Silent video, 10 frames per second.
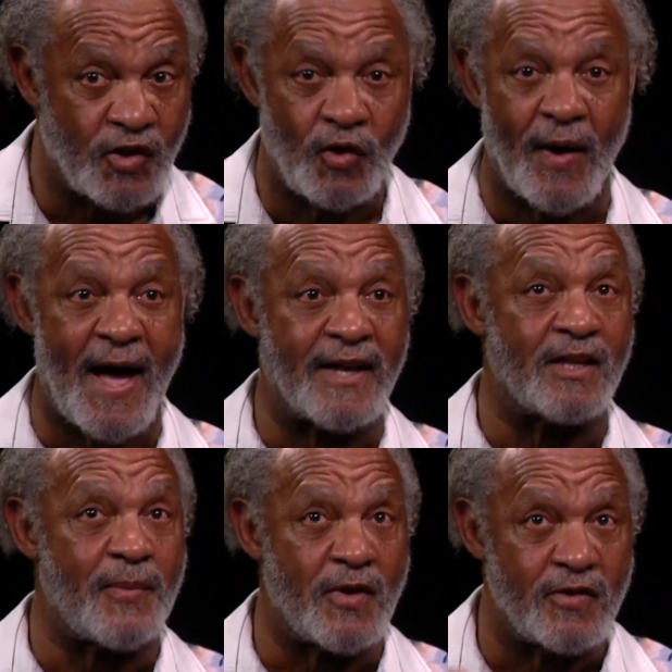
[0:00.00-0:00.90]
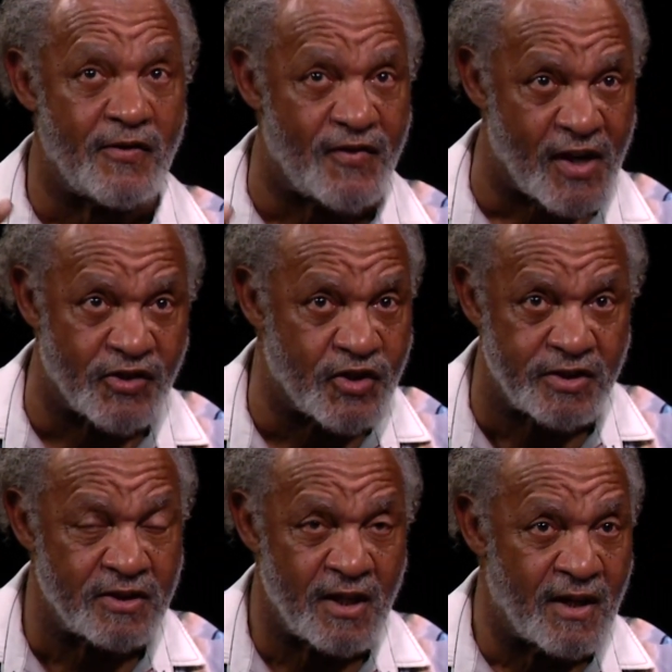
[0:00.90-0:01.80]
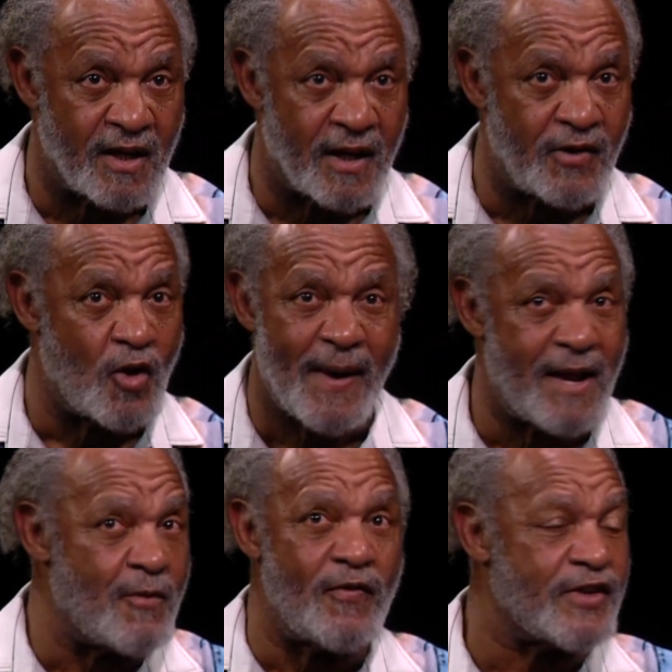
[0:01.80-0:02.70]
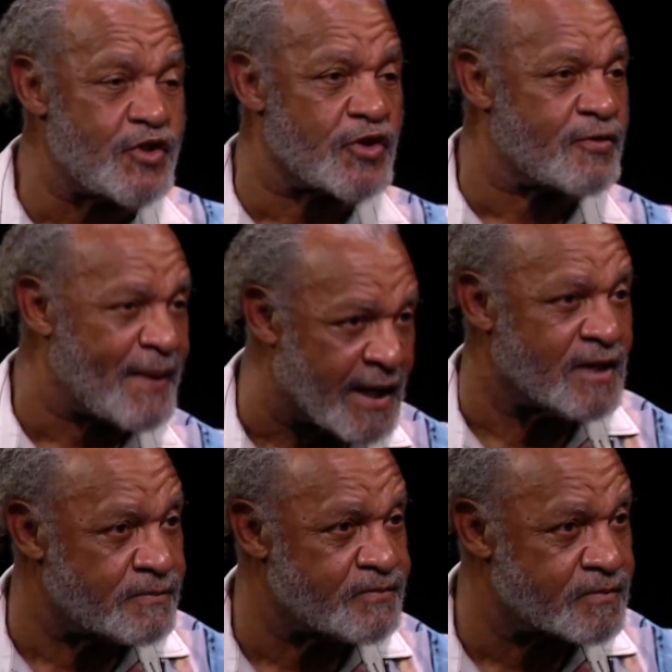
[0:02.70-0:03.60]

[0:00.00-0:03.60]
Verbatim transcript: You act upon the vision. Yes. And nobody move at your speed.